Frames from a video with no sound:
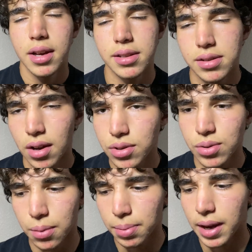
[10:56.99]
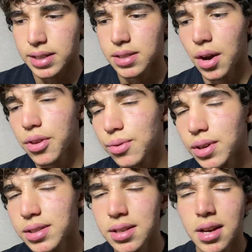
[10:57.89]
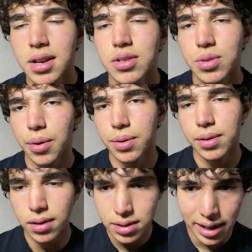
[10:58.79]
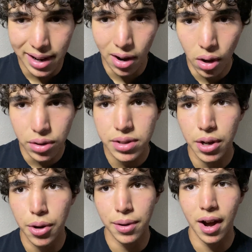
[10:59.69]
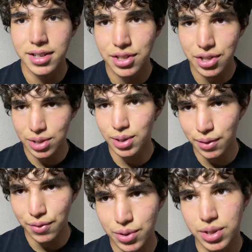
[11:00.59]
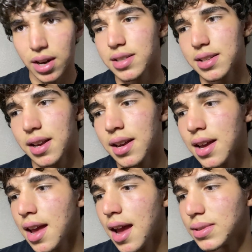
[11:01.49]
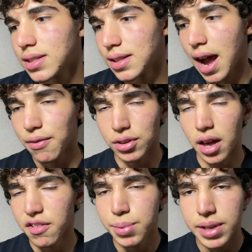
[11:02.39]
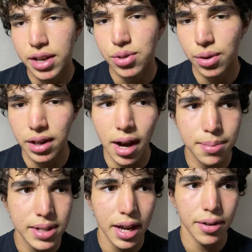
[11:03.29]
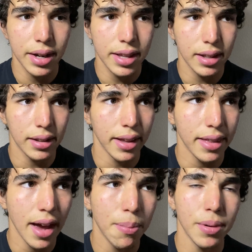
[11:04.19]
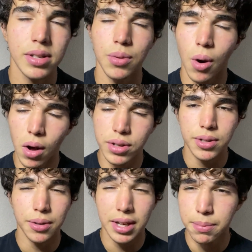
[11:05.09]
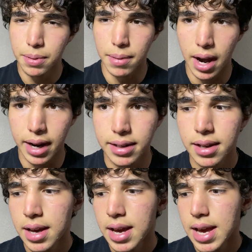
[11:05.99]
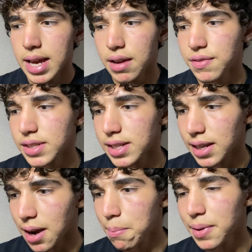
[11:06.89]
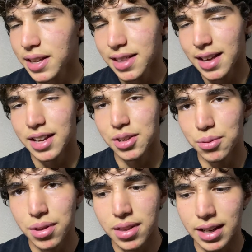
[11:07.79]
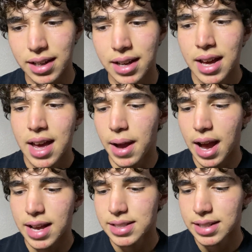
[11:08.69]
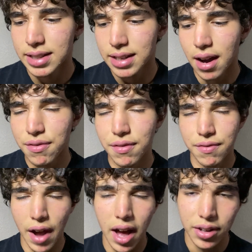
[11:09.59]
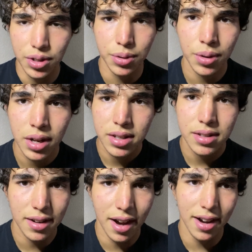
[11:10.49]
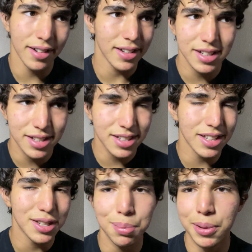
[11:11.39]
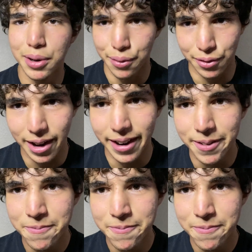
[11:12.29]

This also applies to other ones. So I would say also not to just look stocks that have a lot of potential on the upside or anything like that, but to also keep in mind if it's a company that you think has enough value to not just disappear overnight.